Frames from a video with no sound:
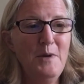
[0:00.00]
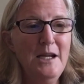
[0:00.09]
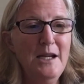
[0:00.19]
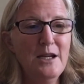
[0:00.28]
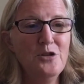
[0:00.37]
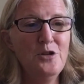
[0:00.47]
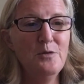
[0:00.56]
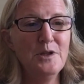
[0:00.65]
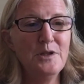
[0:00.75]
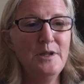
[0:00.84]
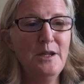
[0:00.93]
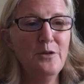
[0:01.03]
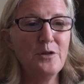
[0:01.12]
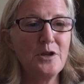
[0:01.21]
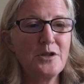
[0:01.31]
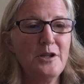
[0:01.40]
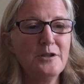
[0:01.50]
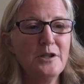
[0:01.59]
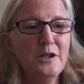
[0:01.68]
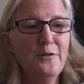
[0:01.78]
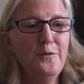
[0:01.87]
peeing issue is either the
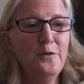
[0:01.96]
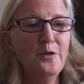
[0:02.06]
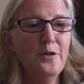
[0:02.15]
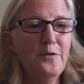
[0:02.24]
salt in the food